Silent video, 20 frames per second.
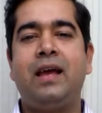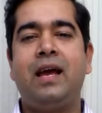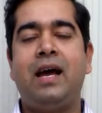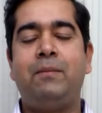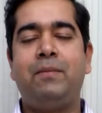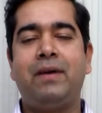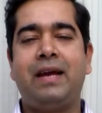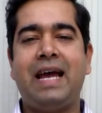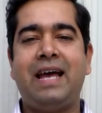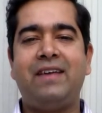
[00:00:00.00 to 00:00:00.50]

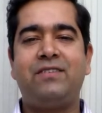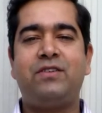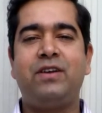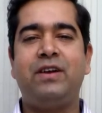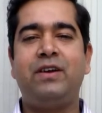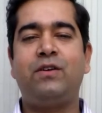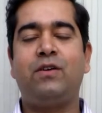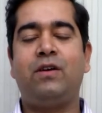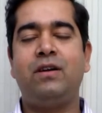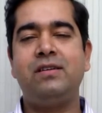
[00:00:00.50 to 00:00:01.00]
I'm a
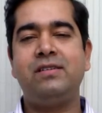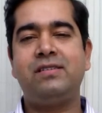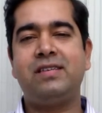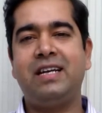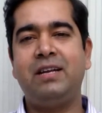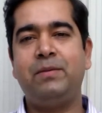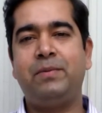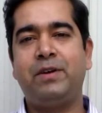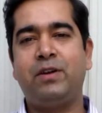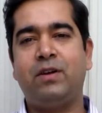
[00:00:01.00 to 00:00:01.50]
gastroenterologist
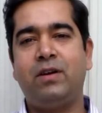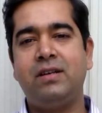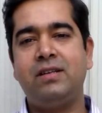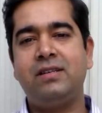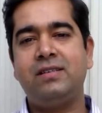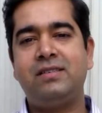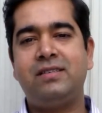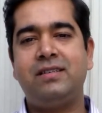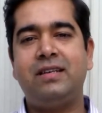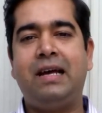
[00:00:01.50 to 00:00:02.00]
and
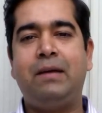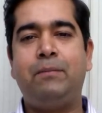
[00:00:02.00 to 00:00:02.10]
hepatologist.